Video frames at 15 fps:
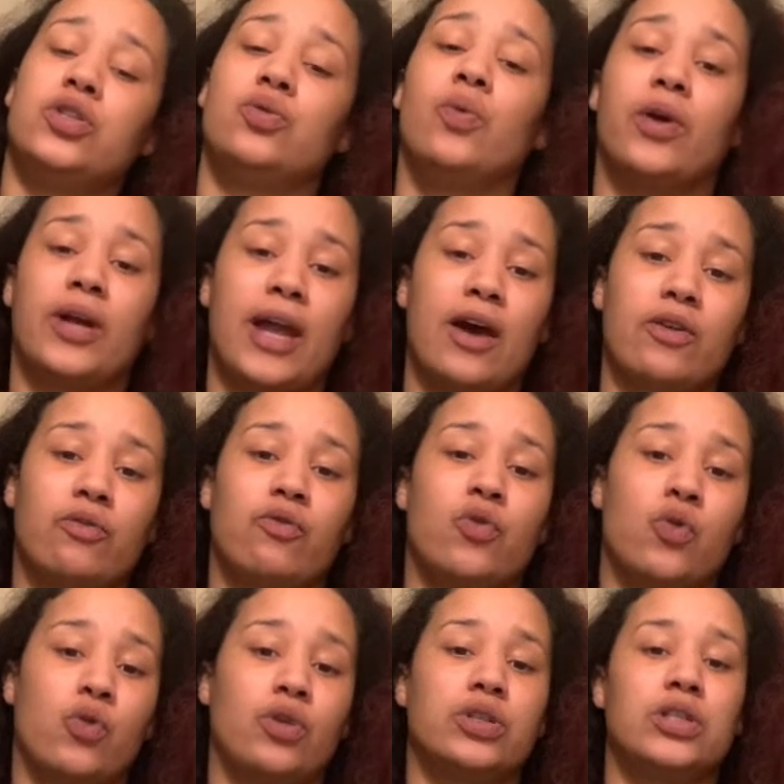work out, of
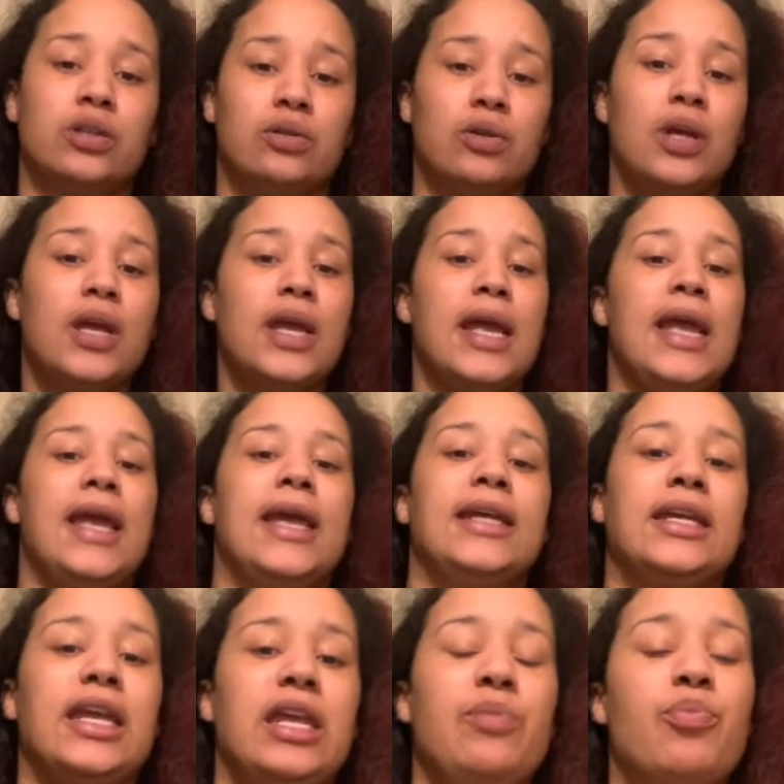course, and
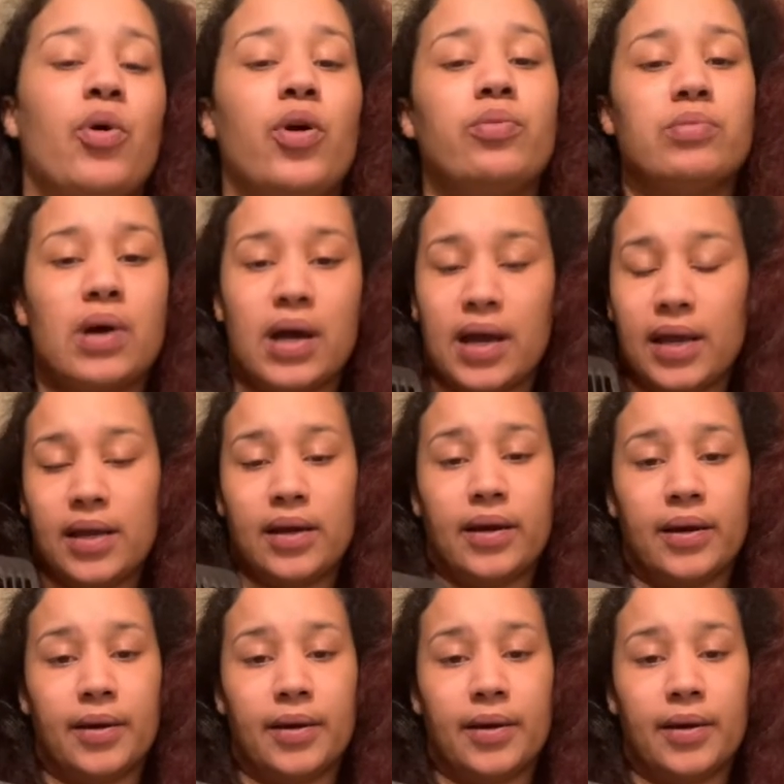keep on my